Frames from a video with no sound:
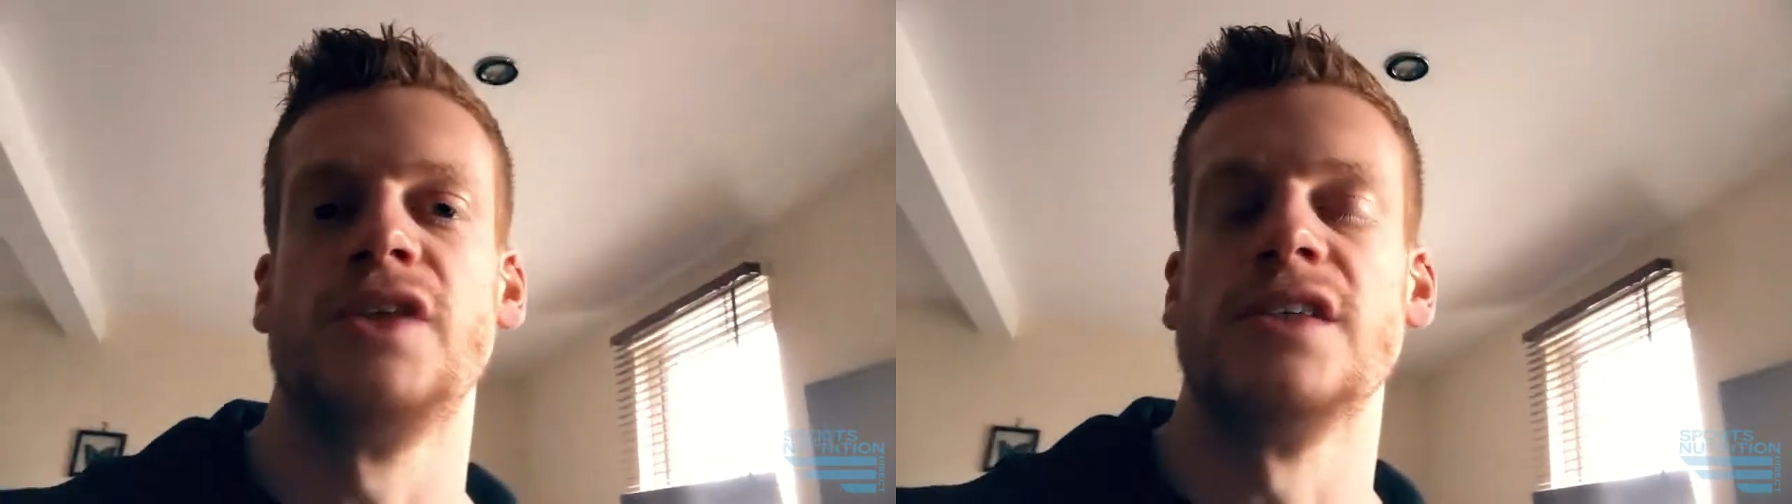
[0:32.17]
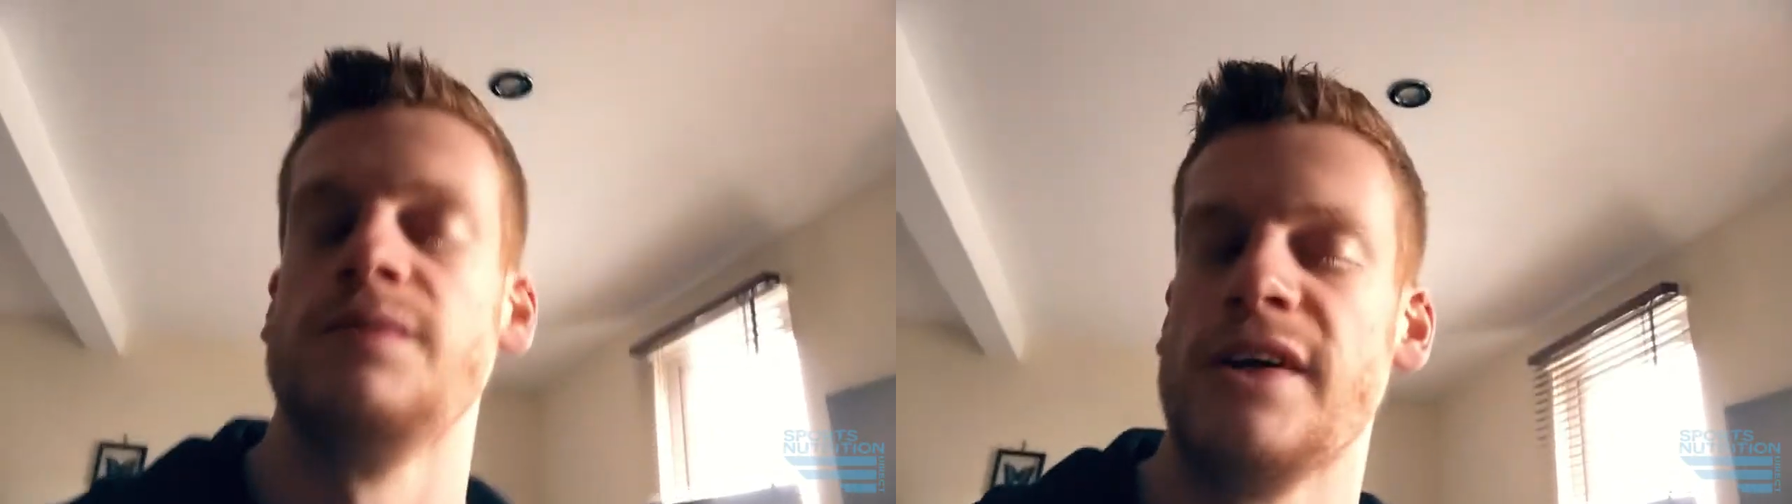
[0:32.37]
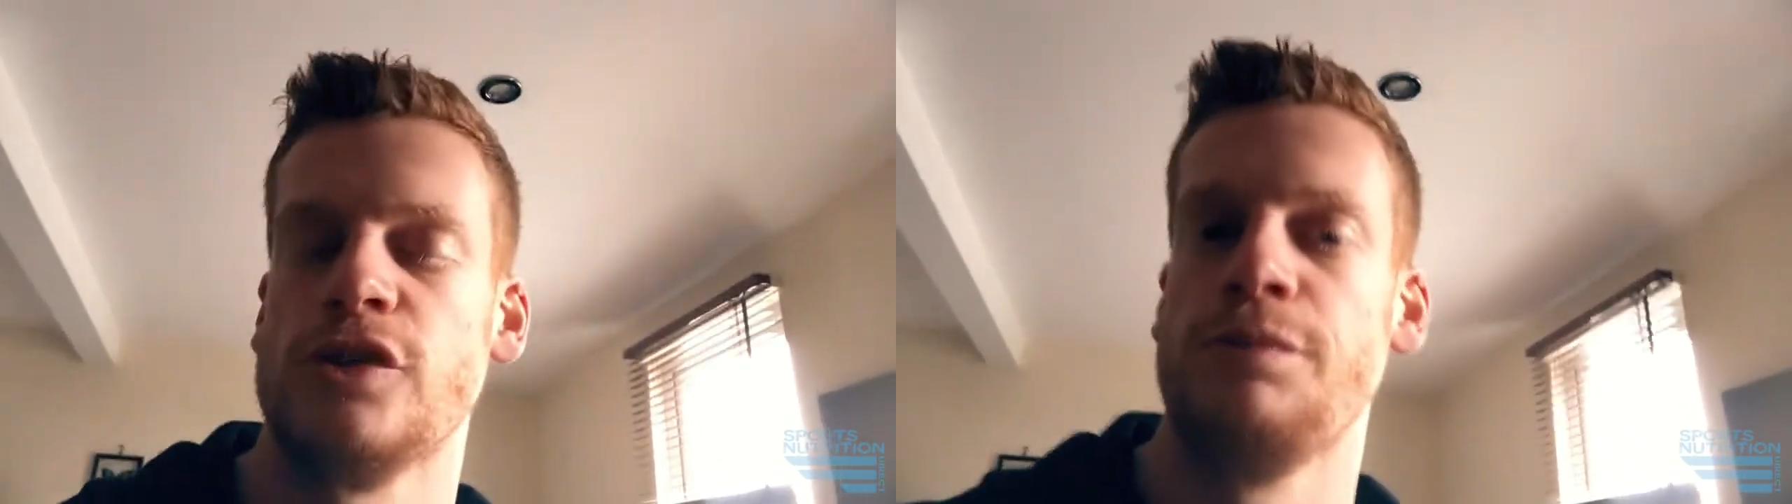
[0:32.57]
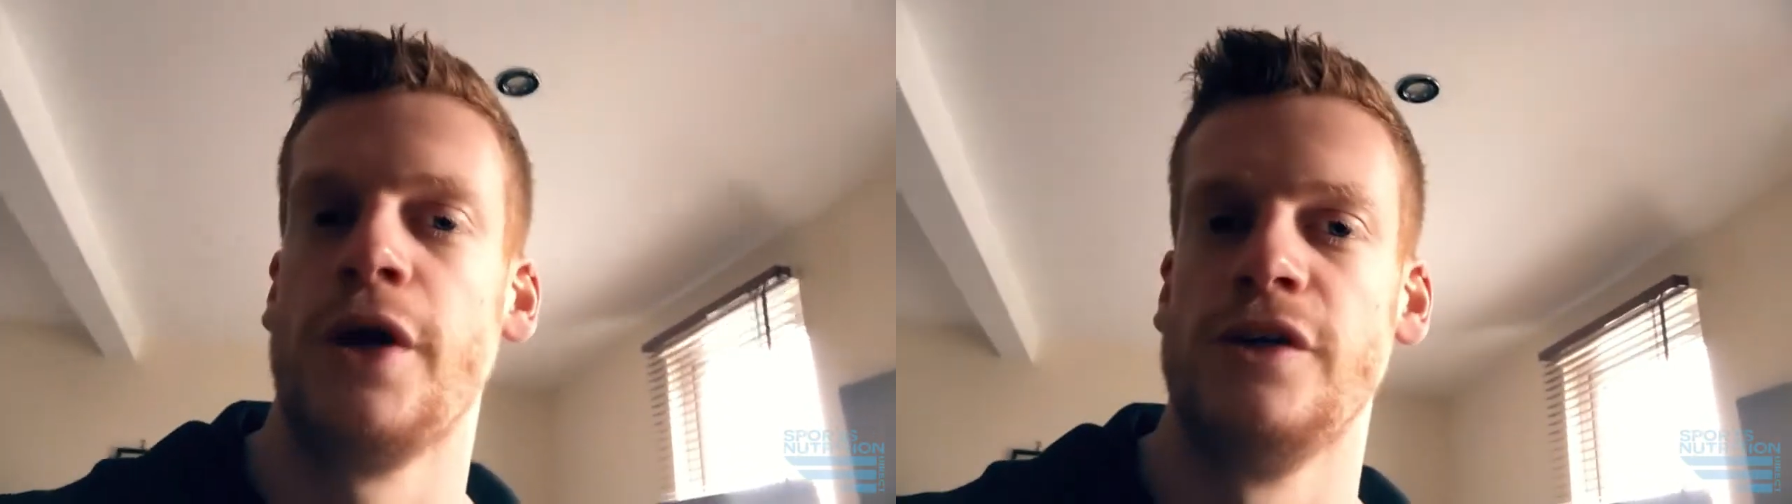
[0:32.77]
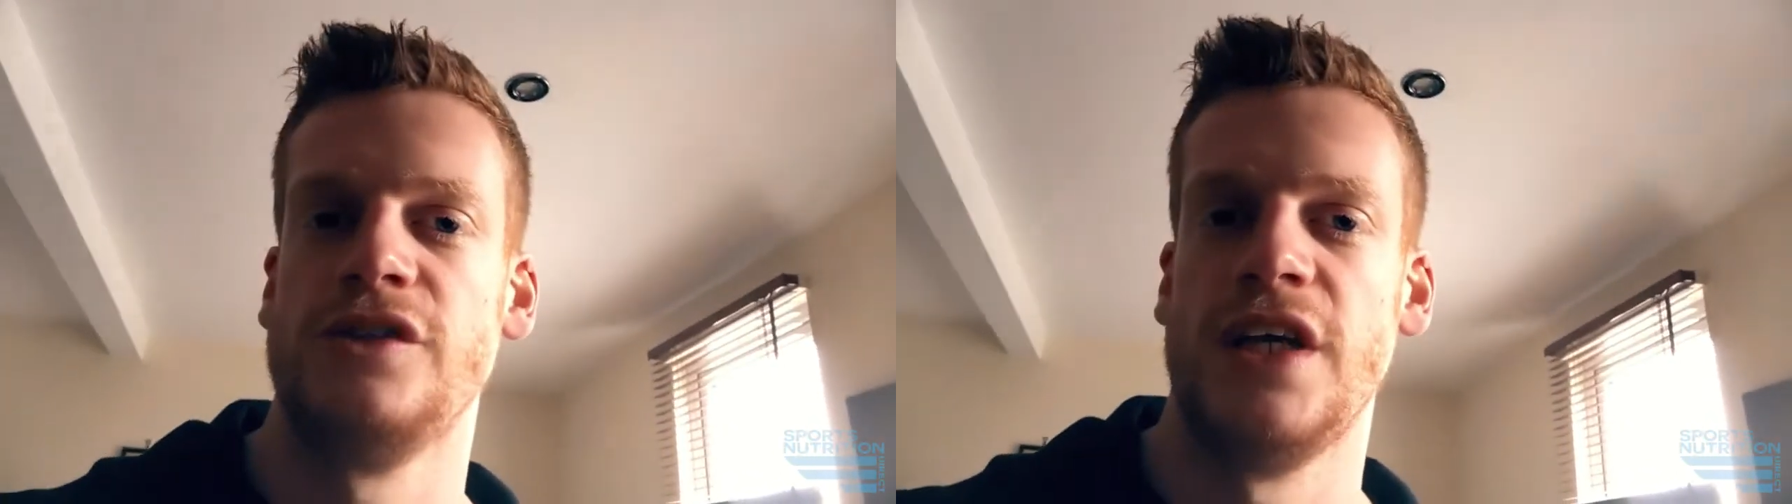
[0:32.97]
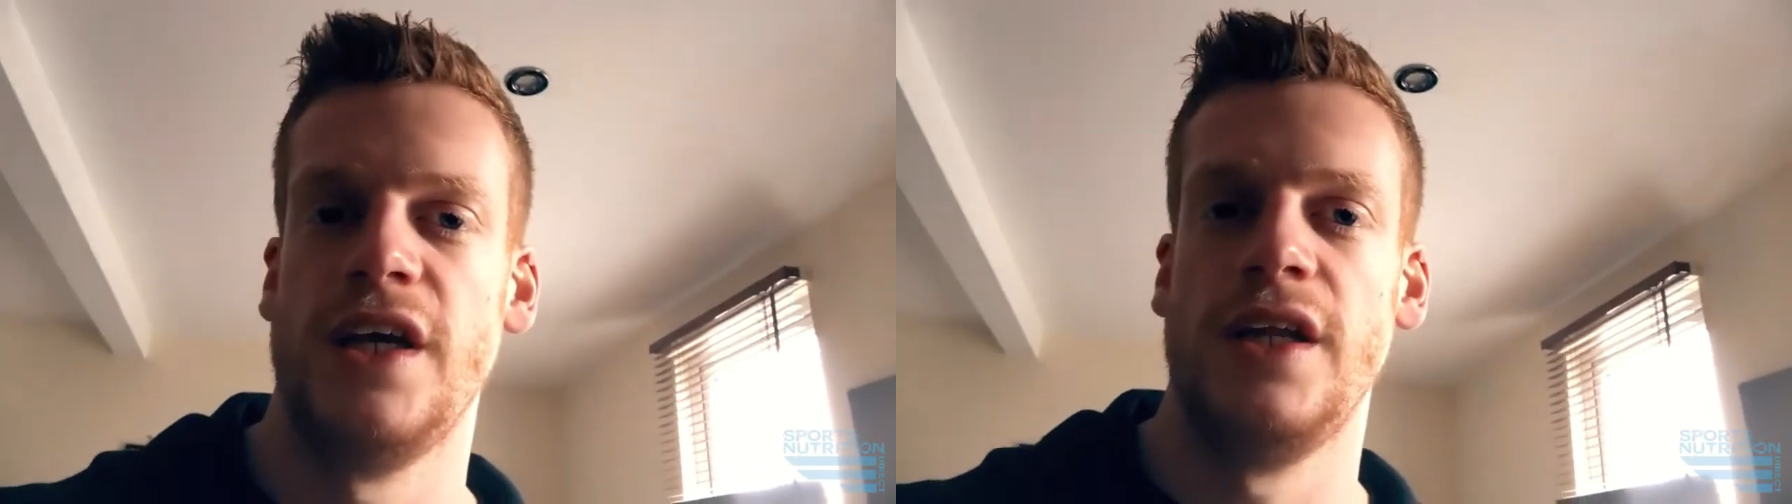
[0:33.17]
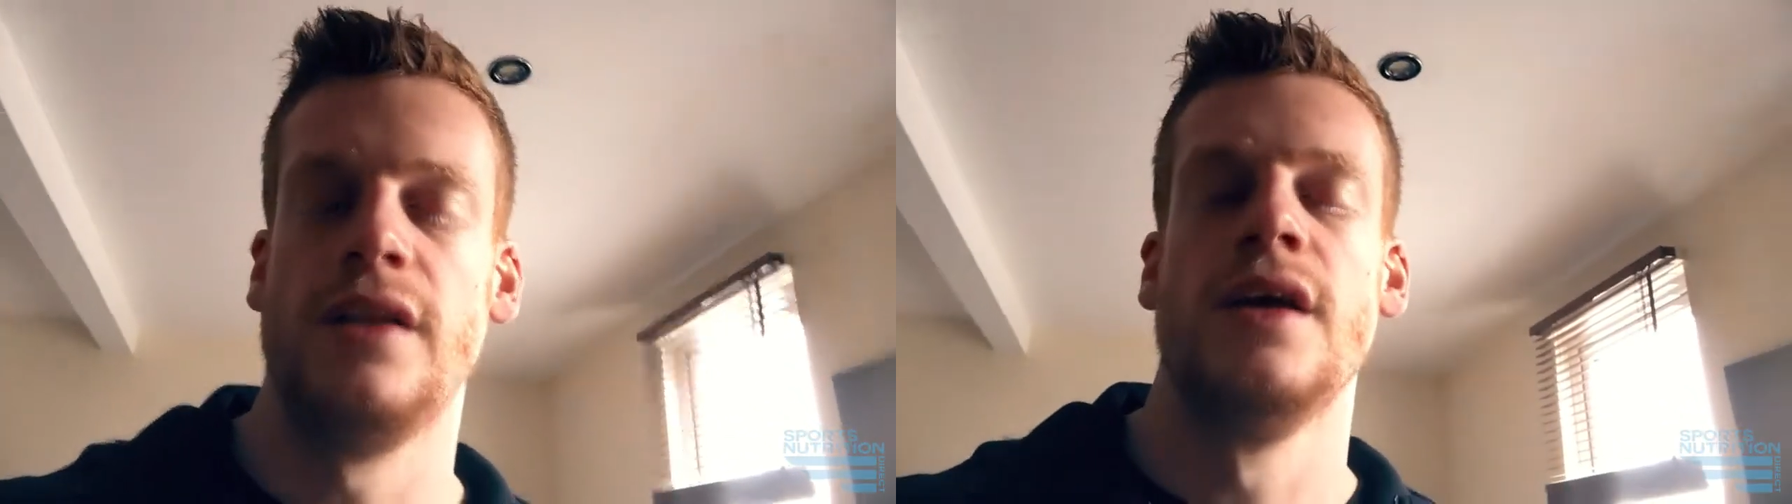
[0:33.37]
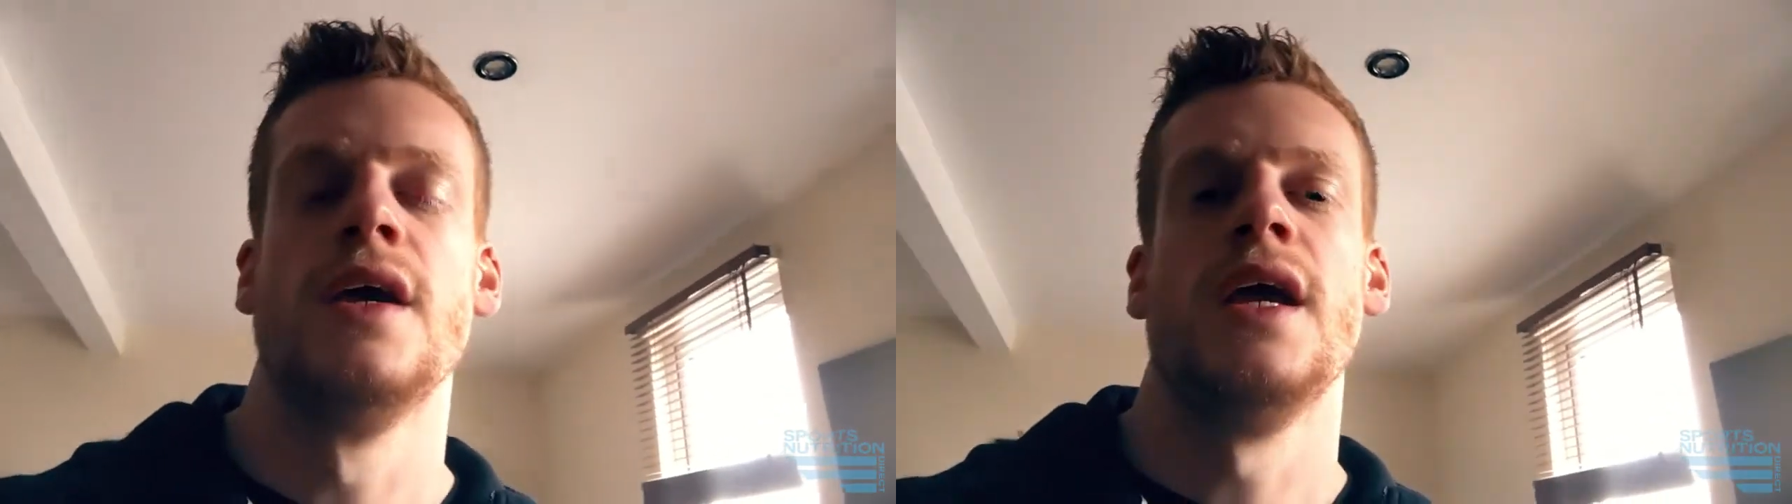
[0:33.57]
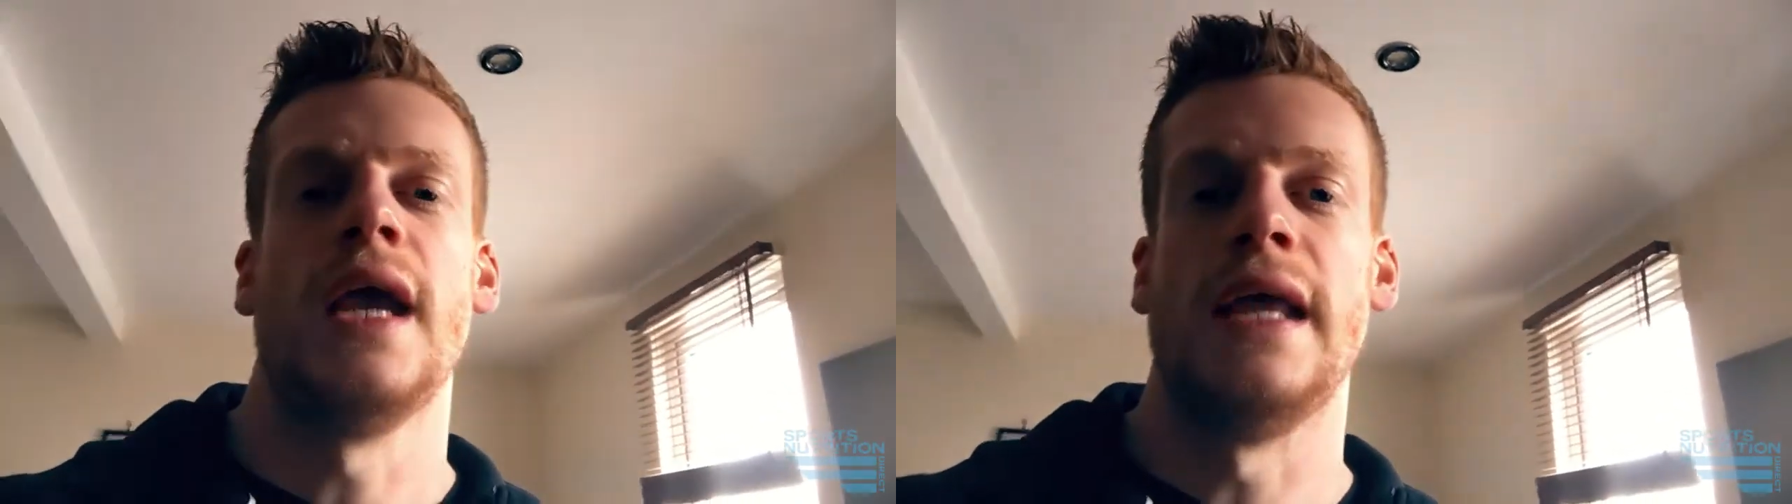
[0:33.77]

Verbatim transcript: to get some extra protein